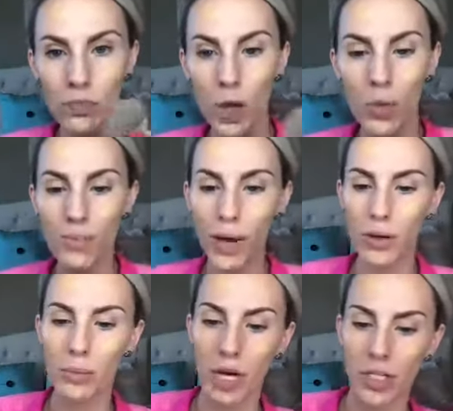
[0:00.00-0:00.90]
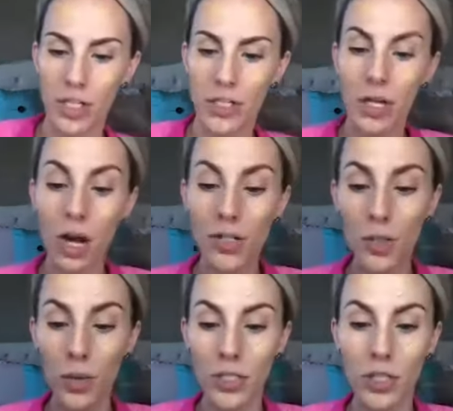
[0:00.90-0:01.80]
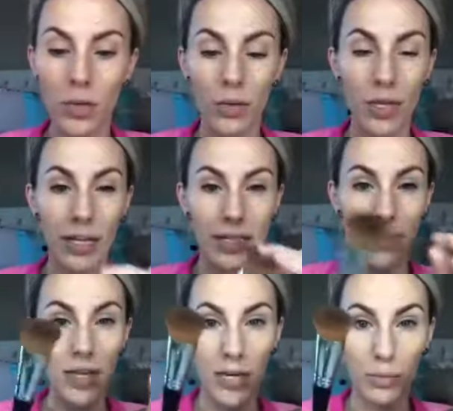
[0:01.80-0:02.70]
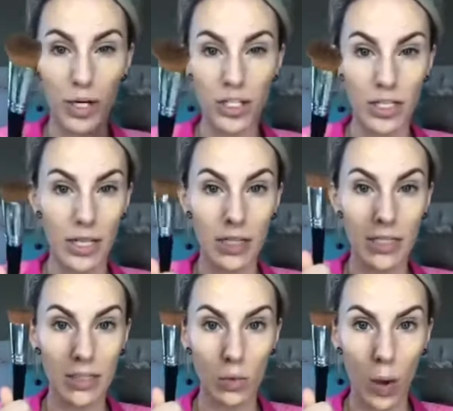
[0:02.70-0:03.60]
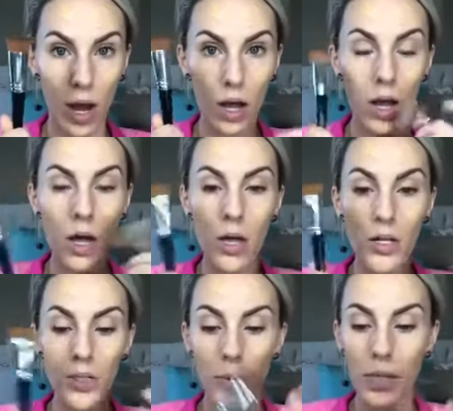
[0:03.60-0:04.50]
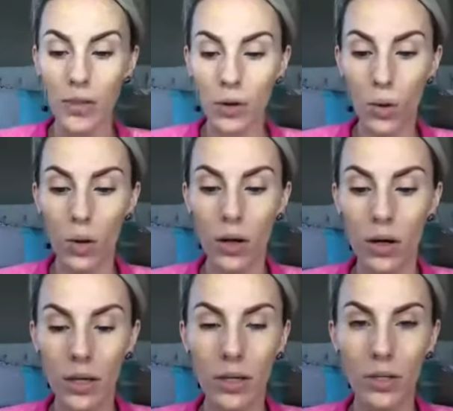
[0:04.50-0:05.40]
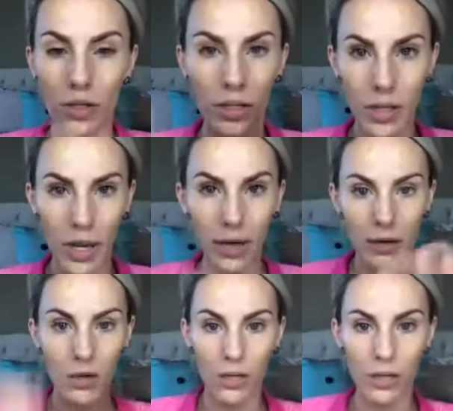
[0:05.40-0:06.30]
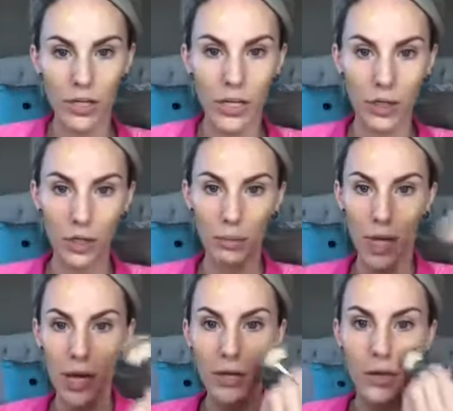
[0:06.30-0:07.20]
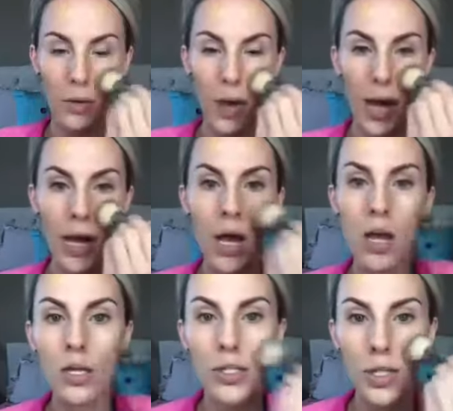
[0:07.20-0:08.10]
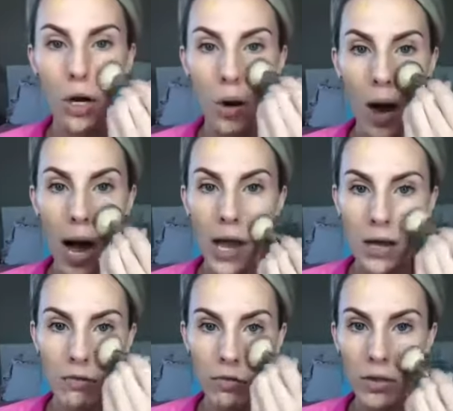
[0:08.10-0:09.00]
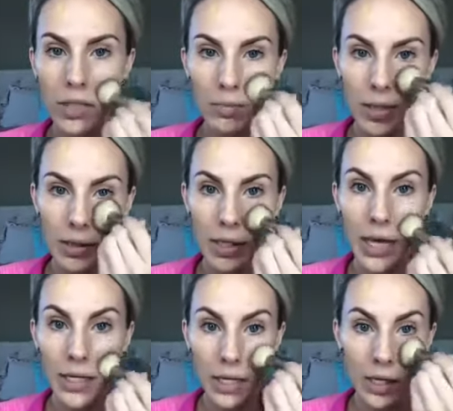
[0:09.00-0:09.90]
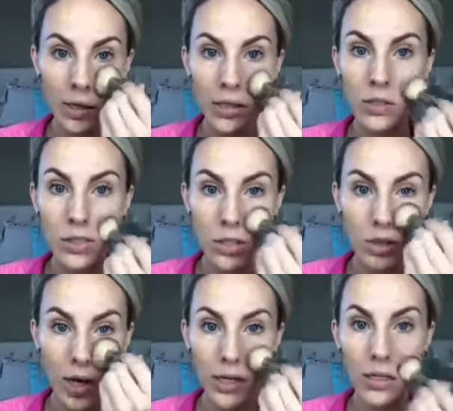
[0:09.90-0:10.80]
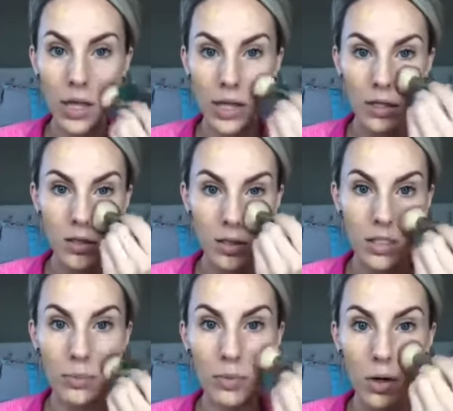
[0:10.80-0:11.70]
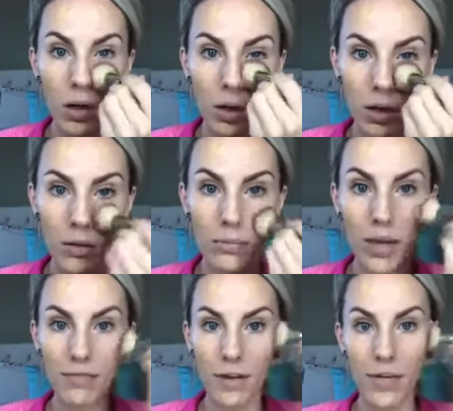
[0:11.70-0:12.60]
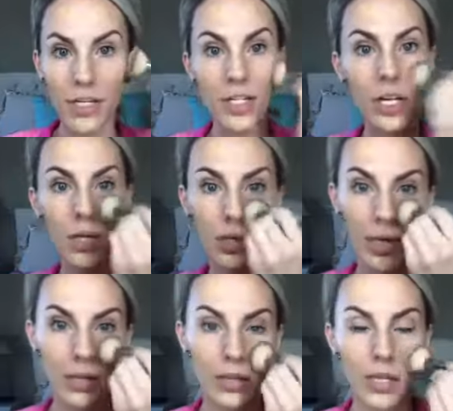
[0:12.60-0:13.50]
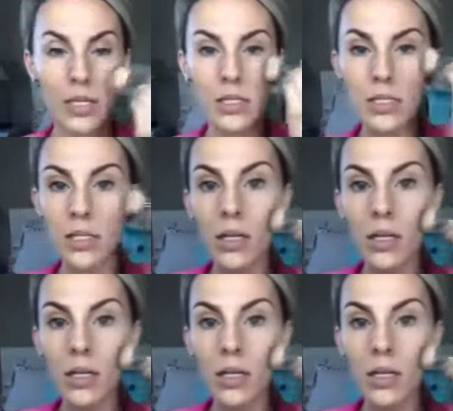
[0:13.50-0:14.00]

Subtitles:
with powder brushes. It also works good with like synthetic brushes like this as well. So either or, you're gonna get a good blend, okay? So I have really been liking to kind of like stipple my foundation in like this